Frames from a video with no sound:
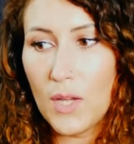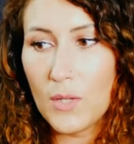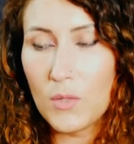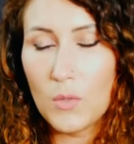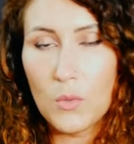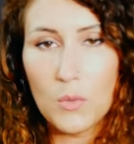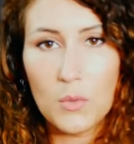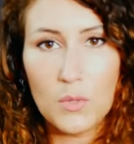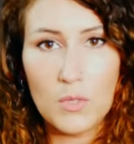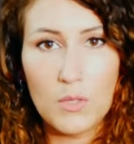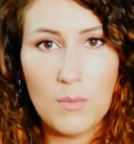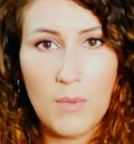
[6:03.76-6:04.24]
I
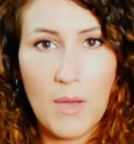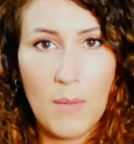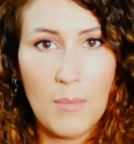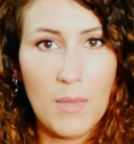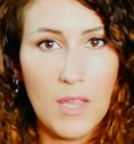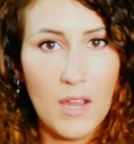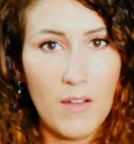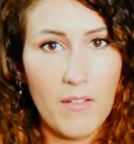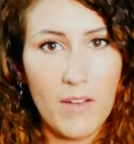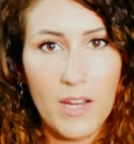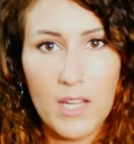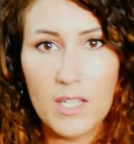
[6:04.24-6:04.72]
talk to about
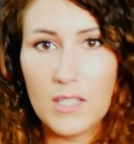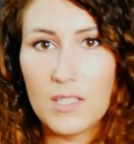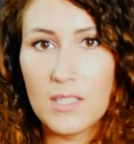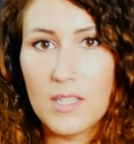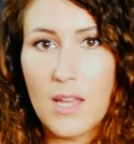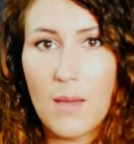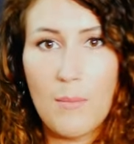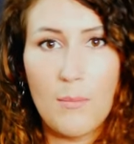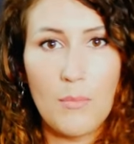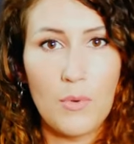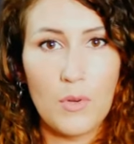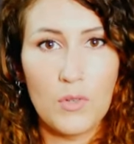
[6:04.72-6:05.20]
periods,
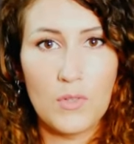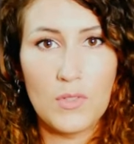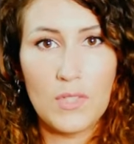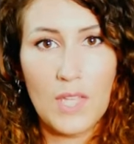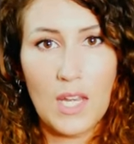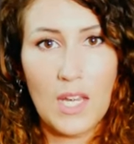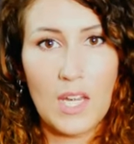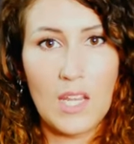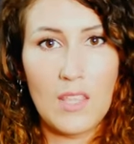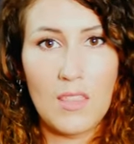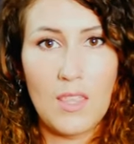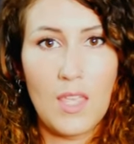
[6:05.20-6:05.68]
tampons,
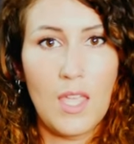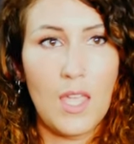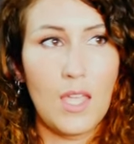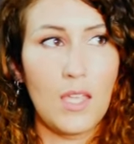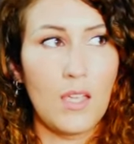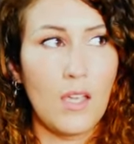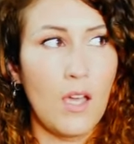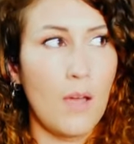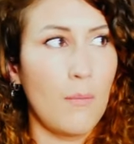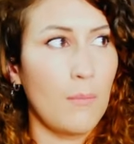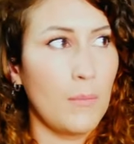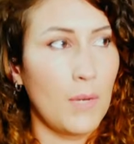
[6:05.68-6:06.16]

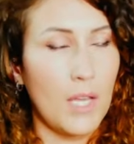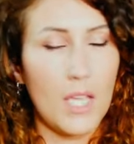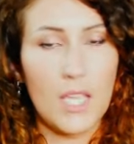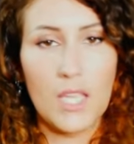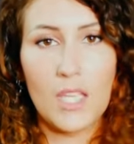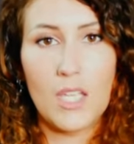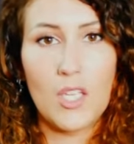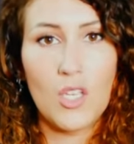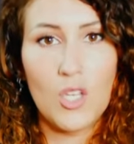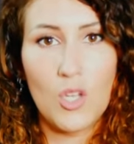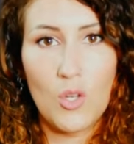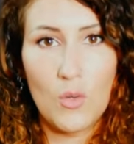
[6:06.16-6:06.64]
anything. I'm
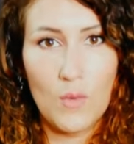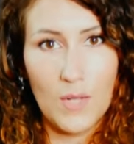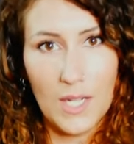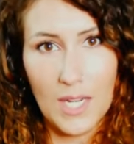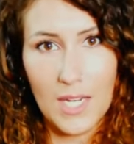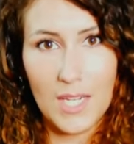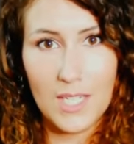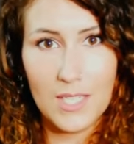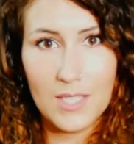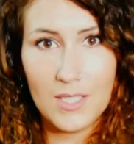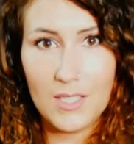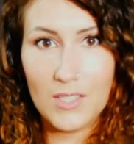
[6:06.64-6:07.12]
like, you
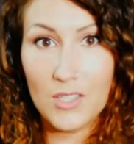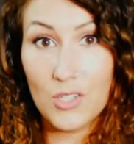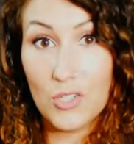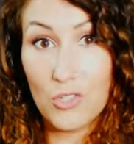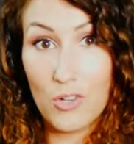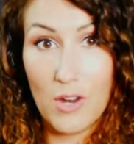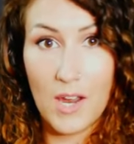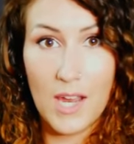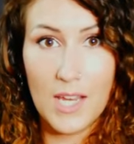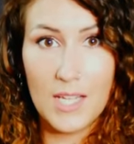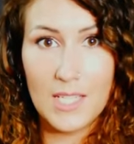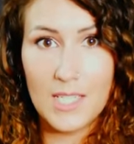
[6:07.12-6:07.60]
need to
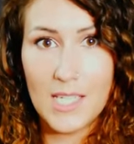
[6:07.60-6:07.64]
try